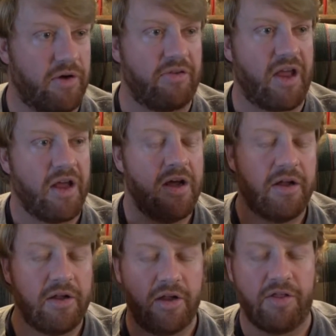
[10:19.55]
It's like
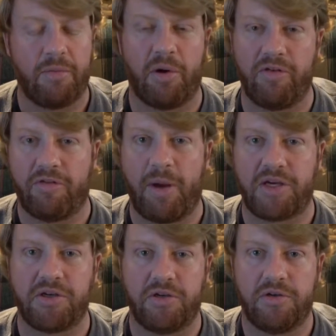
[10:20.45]
the bird's
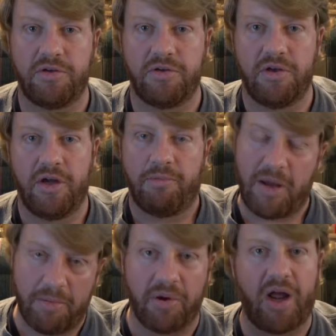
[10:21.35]
special.
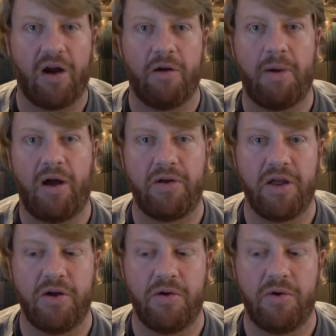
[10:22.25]
People care about
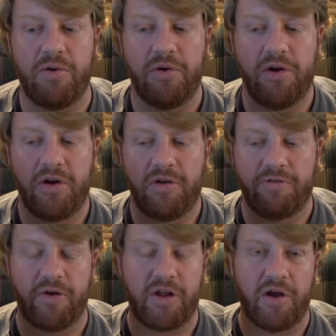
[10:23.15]
you
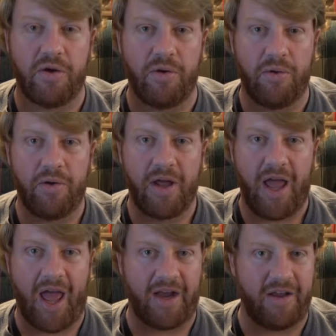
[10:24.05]
for you.
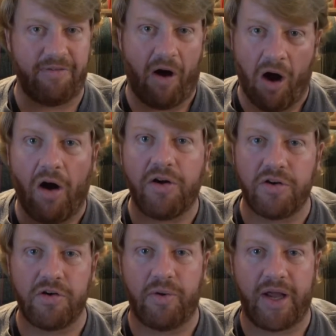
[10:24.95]
And if all you're
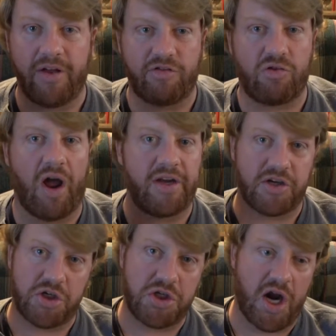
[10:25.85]
doing is trying
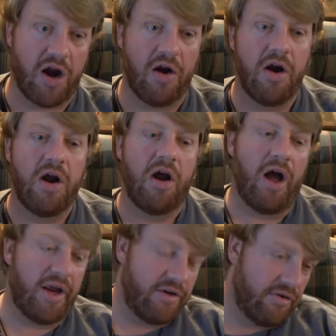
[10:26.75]
to share
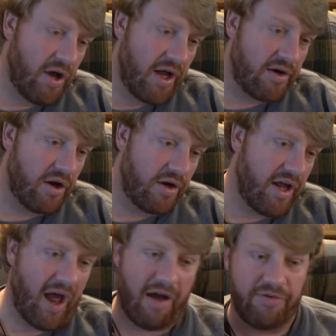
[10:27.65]
and and
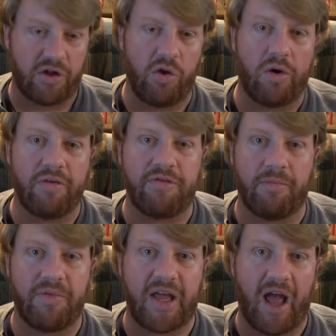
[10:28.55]
to have the glory of
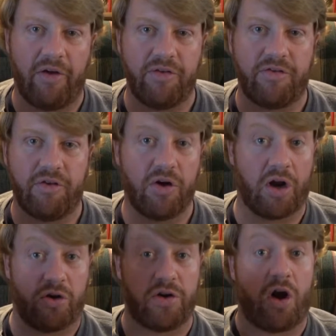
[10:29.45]
something else,
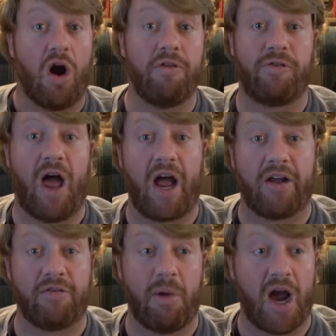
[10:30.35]
like look, our flag
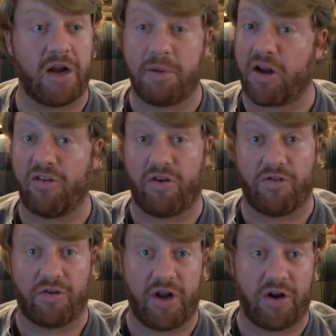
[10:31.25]
is mighty because
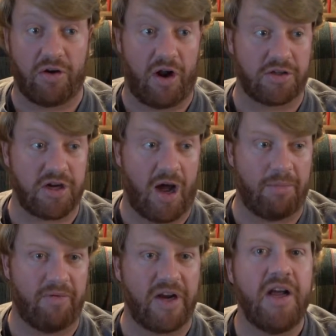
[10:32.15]
there's an eagle on top
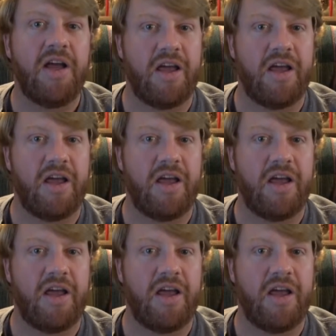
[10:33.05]
of it.